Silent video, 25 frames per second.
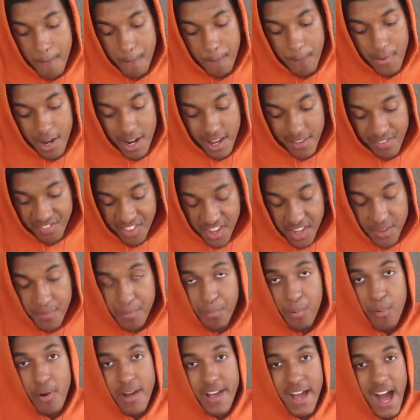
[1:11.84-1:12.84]
But at this
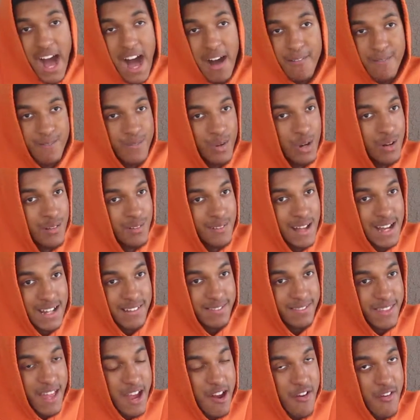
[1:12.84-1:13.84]
point, I feel like
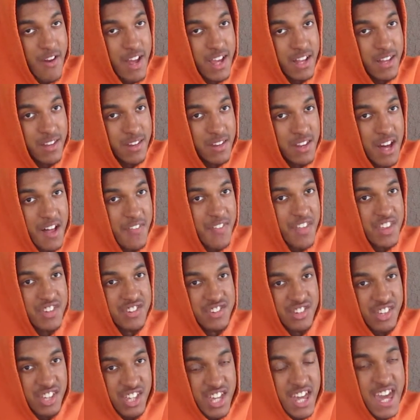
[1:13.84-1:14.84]
there ain't nothing
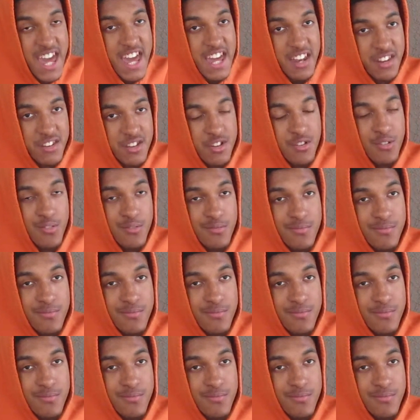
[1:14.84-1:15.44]
she can't do.